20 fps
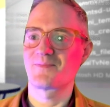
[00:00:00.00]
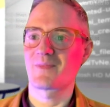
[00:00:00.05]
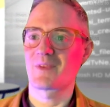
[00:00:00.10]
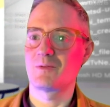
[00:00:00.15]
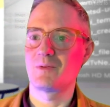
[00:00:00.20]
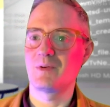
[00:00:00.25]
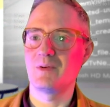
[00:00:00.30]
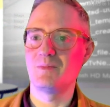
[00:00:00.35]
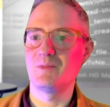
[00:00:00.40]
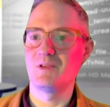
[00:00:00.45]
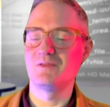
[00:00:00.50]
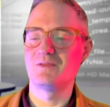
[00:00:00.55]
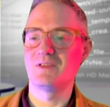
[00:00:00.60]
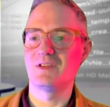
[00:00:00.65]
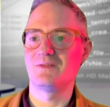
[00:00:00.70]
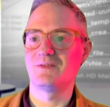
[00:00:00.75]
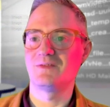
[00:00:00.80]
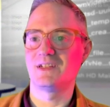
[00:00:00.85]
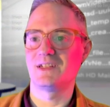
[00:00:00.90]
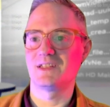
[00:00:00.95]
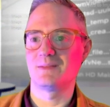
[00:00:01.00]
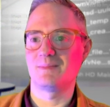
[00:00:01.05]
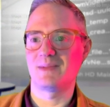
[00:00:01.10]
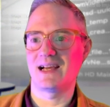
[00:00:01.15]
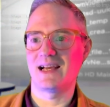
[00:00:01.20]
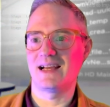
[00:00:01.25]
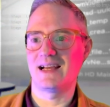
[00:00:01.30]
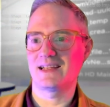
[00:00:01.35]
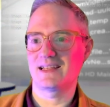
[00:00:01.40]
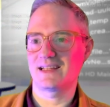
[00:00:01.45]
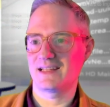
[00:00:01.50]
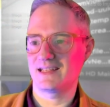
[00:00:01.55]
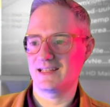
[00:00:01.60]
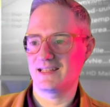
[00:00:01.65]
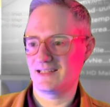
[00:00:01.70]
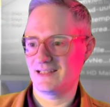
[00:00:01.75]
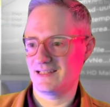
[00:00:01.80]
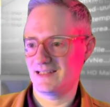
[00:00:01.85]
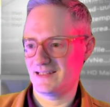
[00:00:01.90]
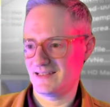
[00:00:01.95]
we move it further back
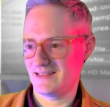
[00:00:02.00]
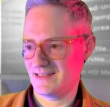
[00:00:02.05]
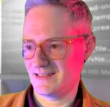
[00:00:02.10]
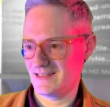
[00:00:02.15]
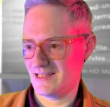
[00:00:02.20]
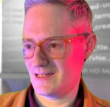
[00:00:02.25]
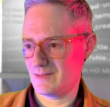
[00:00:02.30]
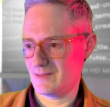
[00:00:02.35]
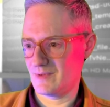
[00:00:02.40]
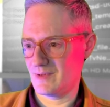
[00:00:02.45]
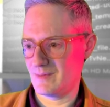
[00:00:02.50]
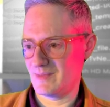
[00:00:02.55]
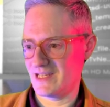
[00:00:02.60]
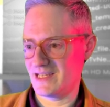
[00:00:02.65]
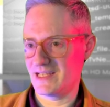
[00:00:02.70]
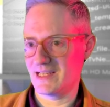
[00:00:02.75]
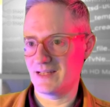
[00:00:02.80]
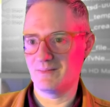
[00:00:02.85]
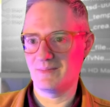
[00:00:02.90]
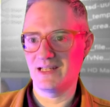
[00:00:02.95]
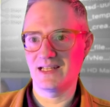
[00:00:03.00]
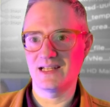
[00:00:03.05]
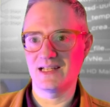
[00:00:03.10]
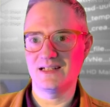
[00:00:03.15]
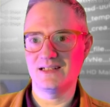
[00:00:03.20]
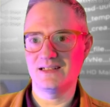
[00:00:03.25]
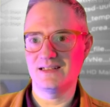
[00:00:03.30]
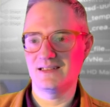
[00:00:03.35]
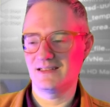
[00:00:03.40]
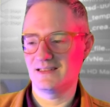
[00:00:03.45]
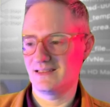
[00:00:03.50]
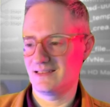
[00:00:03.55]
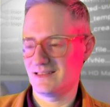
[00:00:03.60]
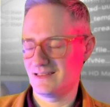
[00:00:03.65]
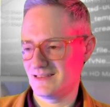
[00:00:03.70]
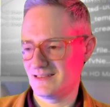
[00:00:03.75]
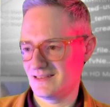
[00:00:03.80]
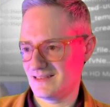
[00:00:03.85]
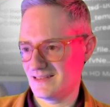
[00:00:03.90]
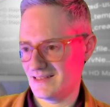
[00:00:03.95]
and we make it bigger.
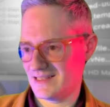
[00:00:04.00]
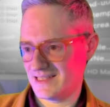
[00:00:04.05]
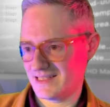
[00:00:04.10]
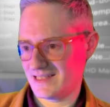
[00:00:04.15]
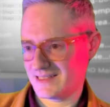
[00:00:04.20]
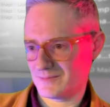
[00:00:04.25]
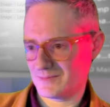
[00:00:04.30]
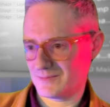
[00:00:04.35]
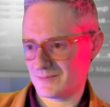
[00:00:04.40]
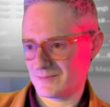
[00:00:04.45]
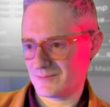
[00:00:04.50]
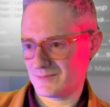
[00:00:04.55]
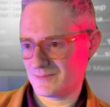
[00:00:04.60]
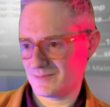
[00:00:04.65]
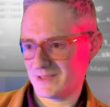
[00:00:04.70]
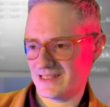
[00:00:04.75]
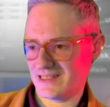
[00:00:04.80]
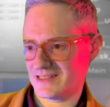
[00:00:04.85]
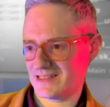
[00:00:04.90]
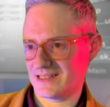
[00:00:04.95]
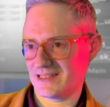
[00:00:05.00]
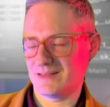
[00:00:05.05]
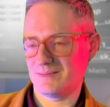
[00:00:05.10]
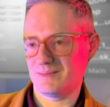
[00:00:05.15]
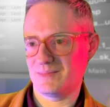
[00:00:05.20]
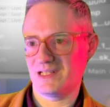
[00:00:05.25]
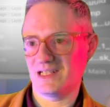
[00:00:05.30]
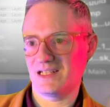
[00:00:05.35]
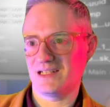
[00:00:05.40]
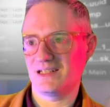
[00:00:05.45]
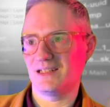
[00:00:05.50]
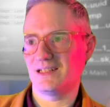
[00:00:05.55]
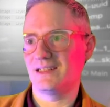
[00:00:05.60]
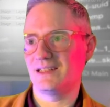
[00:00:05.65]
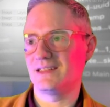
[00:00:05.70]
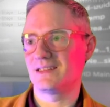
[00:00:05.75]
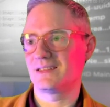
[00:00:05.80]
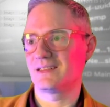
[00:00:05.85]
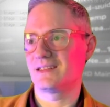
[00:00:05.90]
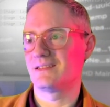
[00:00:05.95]
It's weird that it's
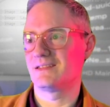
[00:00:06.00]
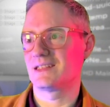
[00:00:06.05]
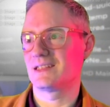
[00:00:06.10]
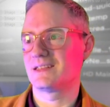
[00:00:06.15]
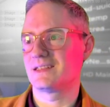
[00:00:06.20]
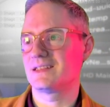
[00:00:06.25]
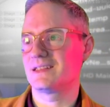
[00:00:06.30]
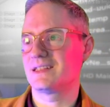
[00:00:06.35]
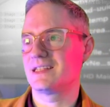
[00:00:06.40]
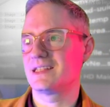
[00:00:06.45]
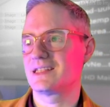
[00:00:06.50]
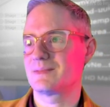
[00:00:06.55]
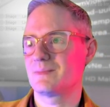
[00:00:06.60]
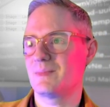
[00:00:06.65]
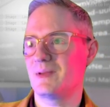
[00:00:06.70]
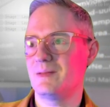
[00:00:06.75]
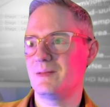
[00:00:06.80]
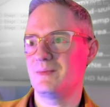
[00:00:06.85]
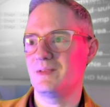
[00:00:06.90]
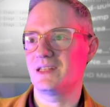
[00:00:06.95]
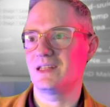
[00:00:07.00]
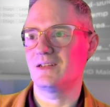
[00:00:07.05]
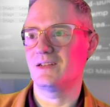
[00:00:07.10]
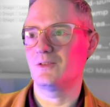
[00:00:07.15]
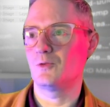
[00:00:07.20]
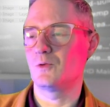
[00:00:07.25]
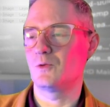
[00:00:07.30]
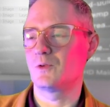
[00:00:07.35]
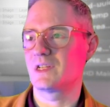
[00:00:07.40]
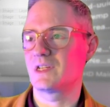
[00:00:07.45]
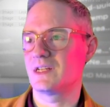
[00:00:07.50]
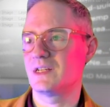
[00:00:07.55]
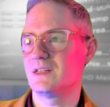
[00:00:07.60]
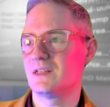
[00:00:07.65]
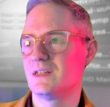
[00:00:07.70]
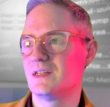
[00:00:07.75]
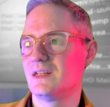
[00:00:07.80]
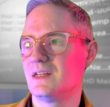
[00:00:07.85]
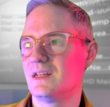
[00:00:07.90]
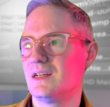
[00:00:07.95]
behind those other things. Maybe the order
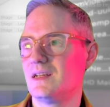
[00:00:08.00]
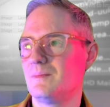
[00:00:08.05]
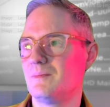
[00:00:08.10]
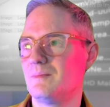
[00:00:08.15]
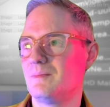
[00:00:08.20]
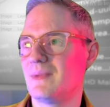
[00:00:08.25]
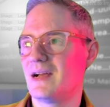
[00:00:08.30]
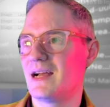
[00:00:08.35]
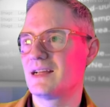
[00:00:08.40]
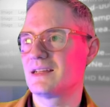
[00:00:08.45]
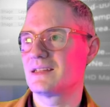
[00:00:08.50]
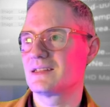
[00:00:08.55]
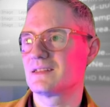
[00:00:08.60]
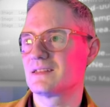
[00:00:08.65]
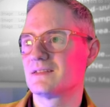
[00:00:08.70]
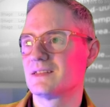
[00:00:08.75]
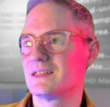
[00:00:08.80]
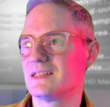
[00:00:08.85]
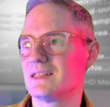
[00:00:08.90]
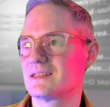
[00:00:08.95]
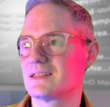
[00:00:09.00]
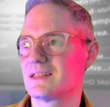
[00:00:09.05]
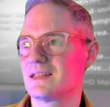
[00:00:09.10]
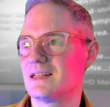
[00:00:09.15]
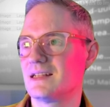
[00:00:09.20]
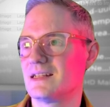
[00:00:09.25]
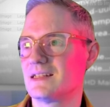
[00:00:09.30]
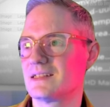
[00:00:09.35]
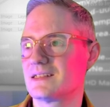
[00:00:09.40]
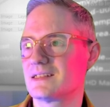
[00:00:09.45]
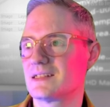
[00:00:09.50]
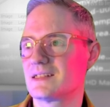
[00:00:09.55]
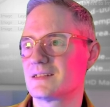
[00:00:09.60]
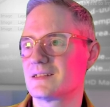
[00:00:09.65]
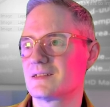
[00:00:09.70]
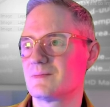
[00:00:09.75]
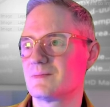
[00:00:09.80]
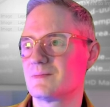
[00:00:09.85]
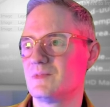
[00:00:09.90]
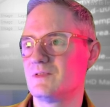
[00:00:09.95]
matters on this. Let's just
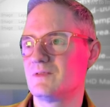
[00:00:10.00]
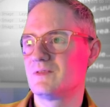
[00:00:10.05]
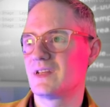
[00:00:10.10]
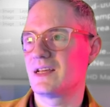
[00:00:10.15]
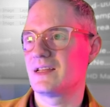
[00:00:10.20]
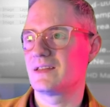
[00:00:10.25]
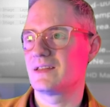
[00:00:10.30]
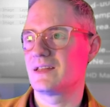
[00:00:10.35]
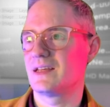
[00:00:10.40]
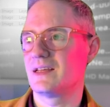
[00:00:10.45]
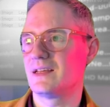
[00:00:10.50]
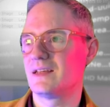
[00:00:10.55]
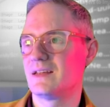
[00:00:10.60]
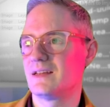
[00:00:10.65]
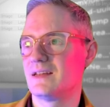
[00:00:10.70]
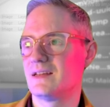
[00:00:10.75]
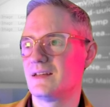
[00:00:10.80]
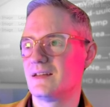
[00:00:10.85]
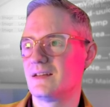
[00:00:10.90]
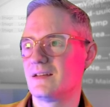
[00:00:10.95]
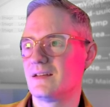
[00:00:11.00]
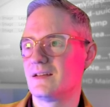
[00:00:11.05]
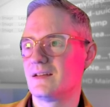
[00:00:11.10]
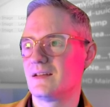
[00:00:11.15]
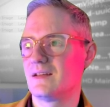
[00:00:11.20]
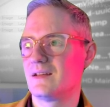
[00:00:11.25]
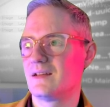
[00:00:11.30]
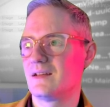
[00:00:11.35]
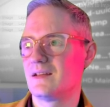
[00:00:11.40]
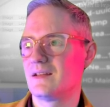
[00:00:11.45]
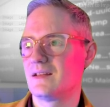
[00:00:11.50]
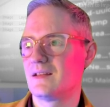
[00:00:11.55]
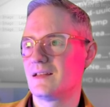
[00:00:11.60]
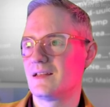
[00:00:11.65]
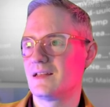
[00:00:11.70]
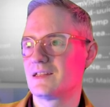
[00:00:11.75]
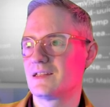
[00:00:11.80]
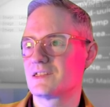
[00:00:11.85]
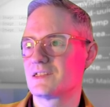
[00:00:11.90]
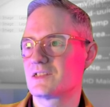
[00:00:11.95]
move that there.
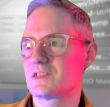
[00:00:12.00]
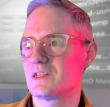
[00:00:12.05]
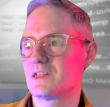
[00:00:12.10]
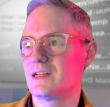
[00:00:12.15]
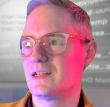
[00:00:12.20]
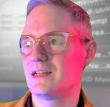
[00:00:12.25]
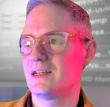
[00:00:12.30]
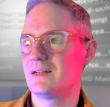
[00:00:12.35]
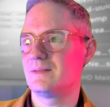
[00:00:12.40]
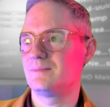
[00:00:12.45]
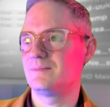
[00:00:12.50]
Let's try